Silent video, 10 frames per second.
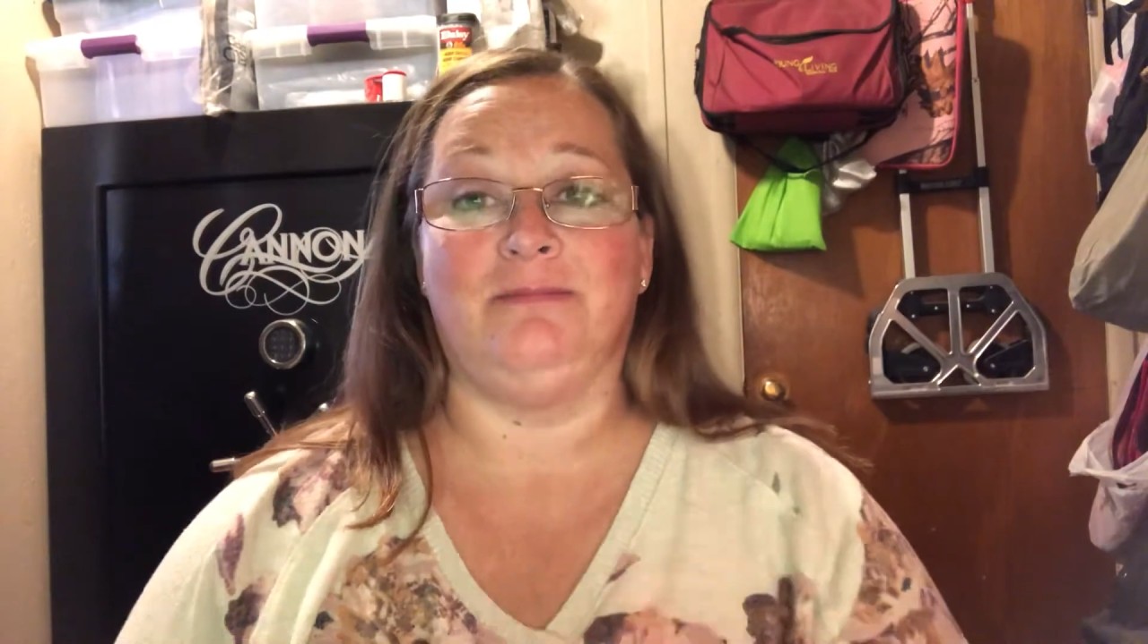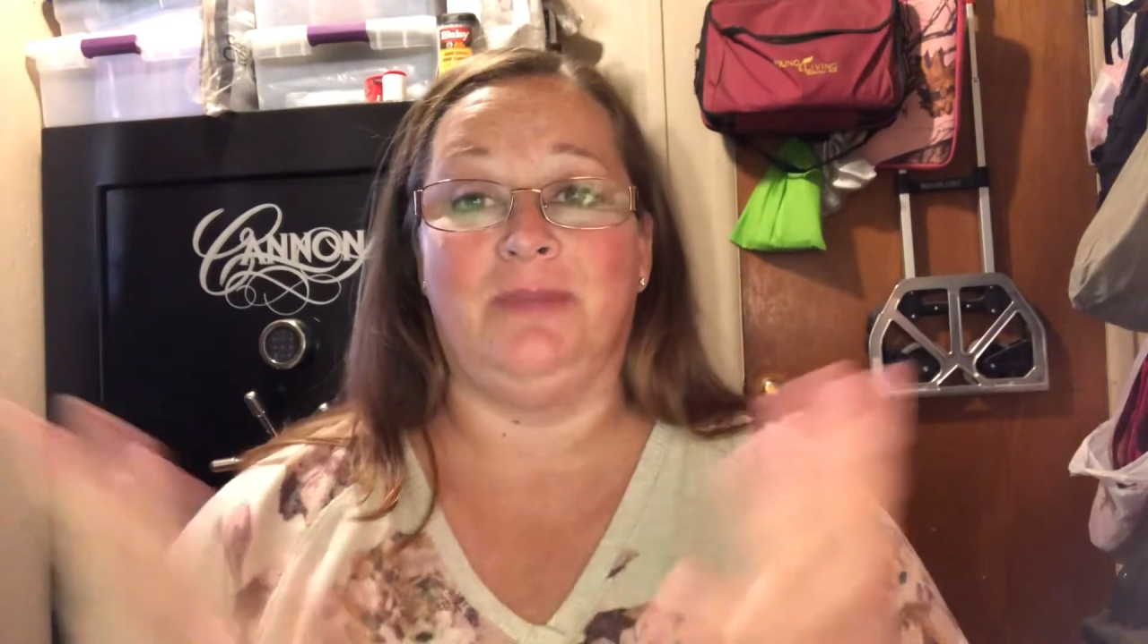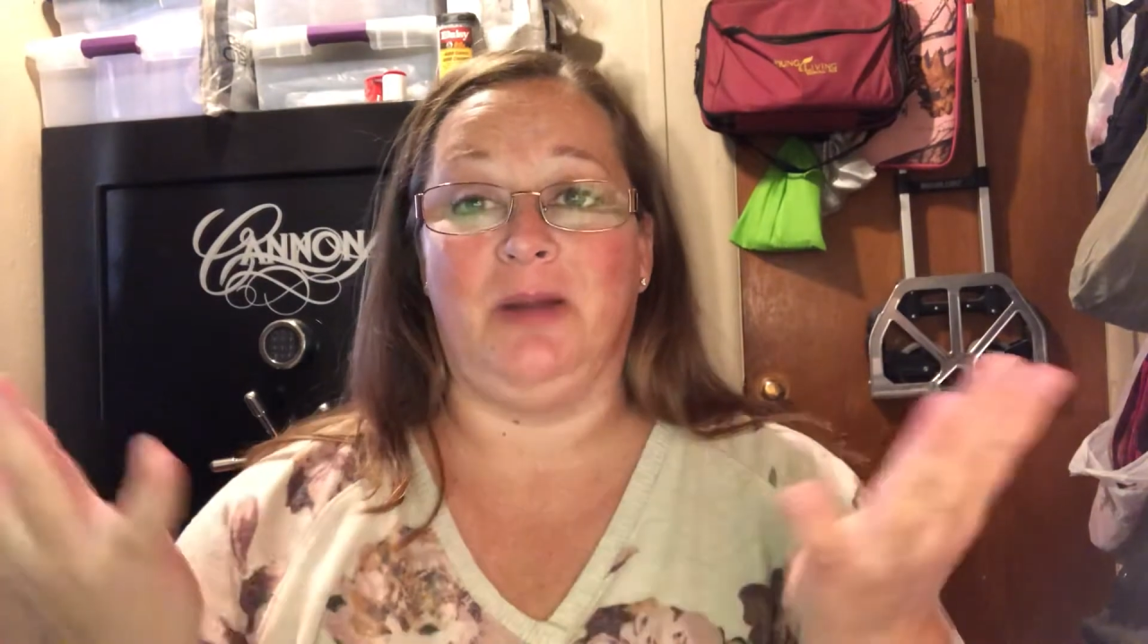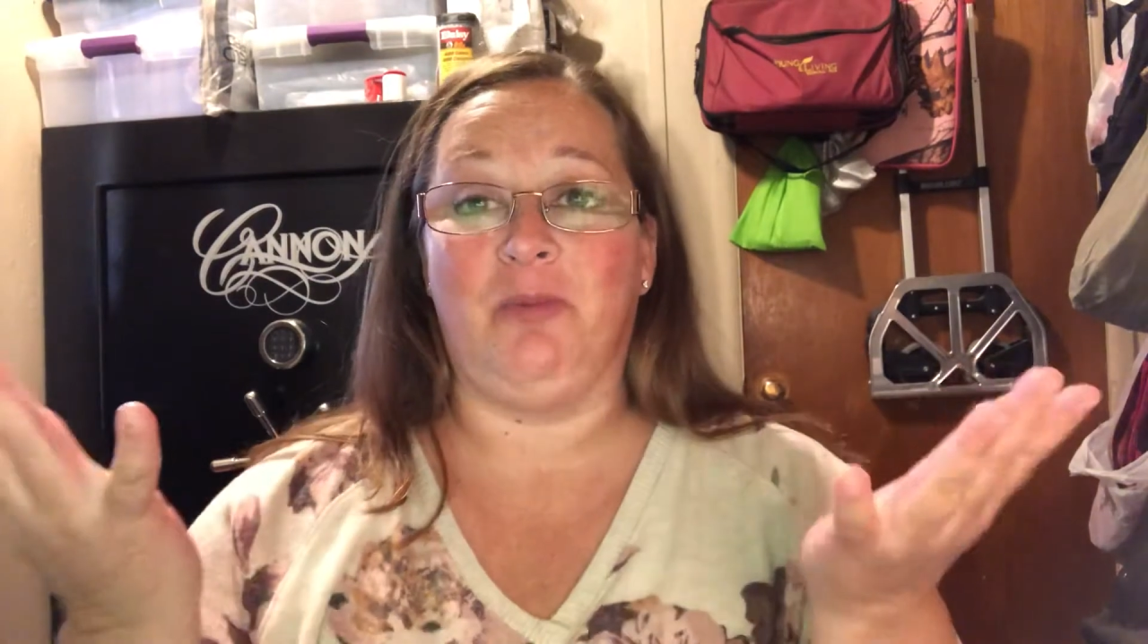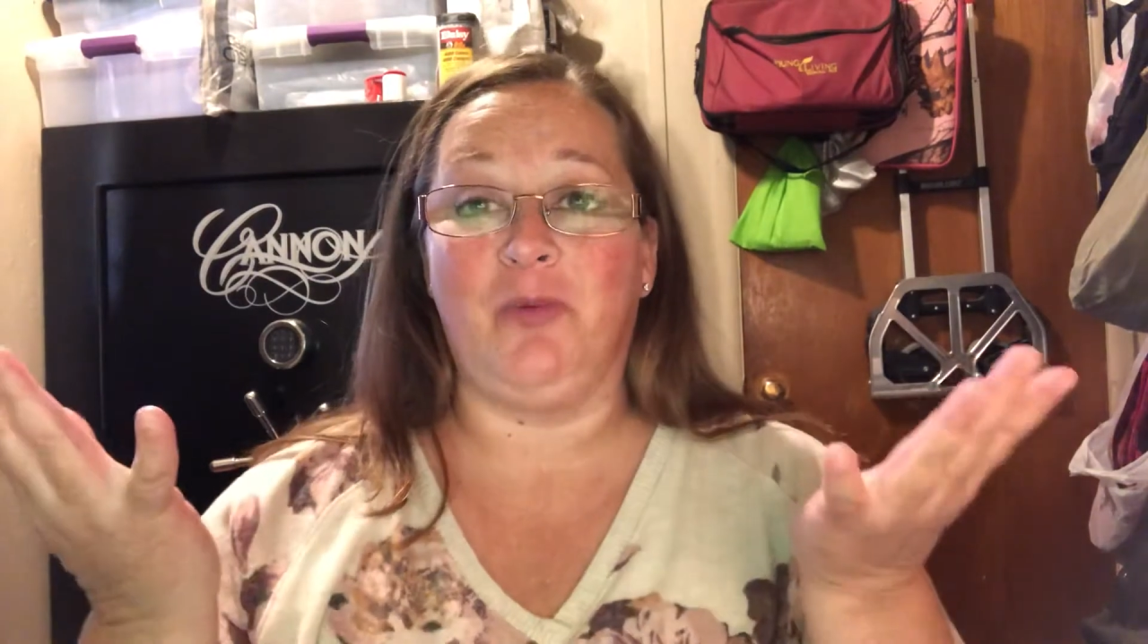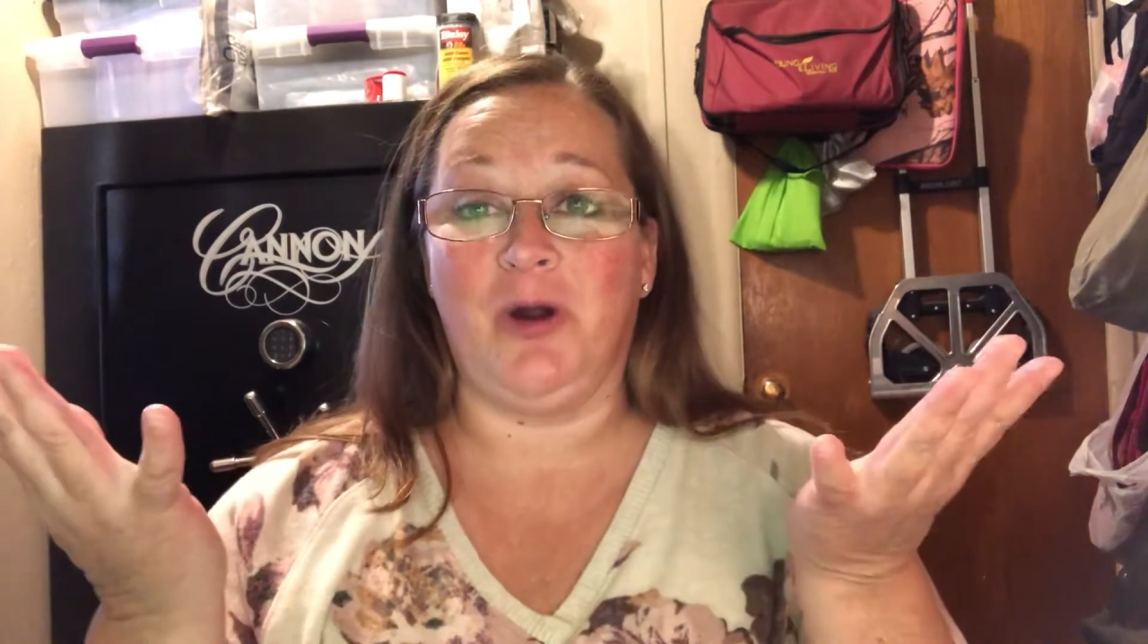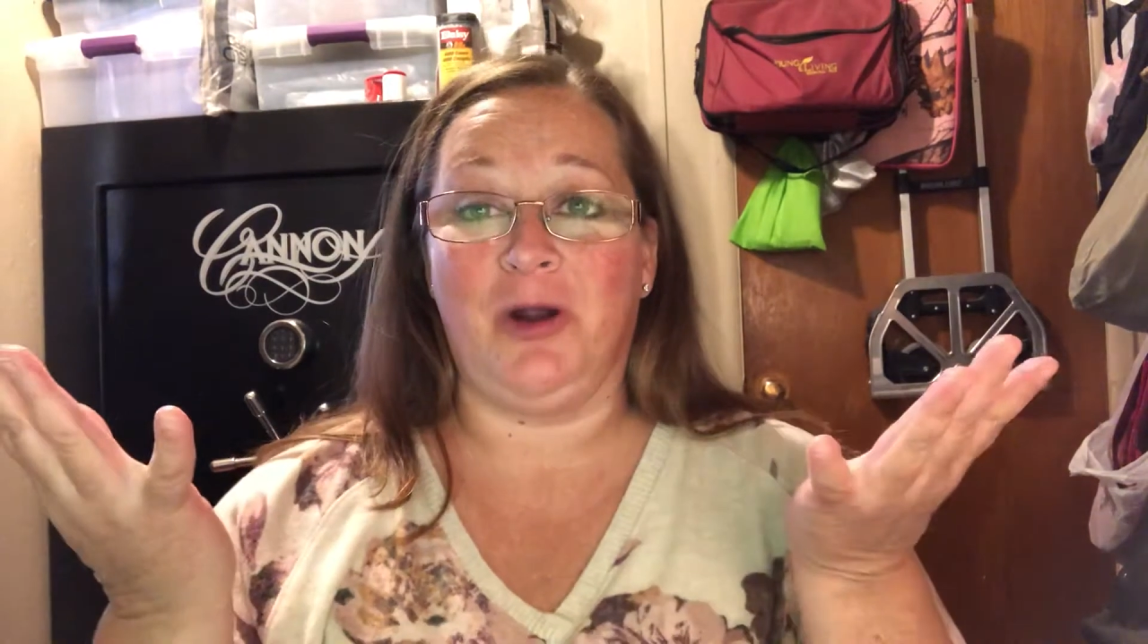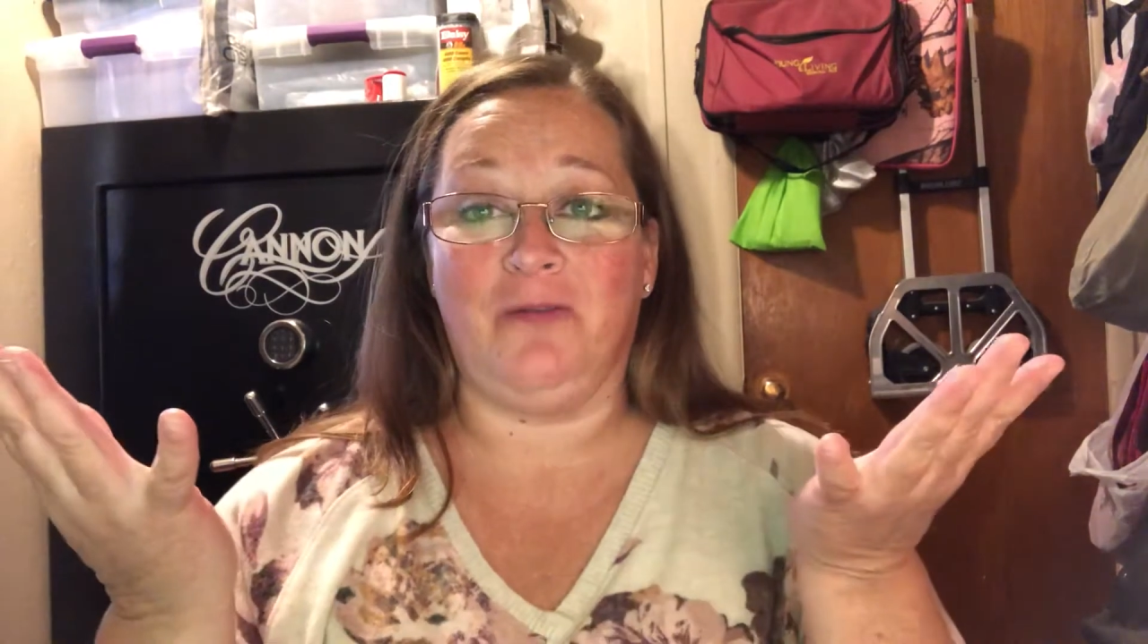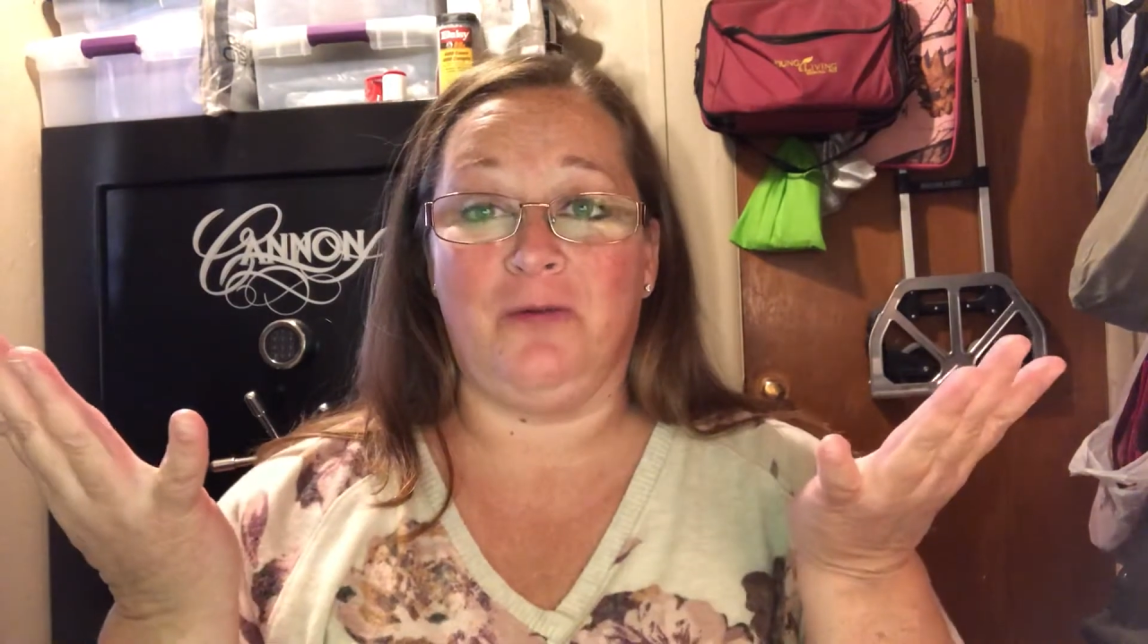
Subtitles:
paperwork